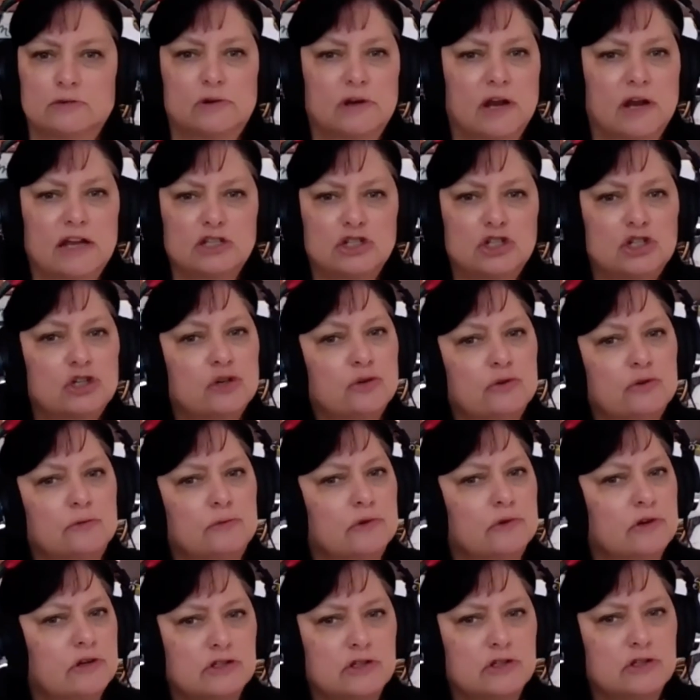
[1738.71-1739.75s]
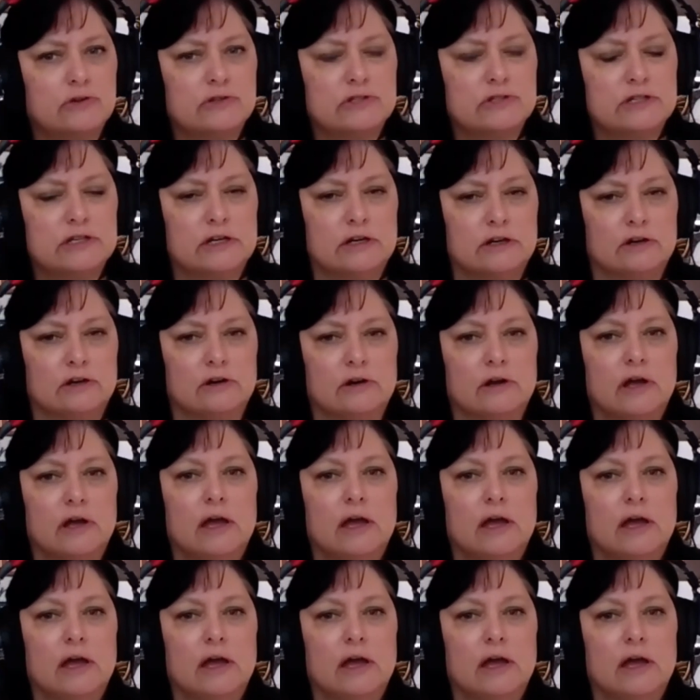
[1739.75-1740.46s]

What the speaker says: We're not children, we're adults here.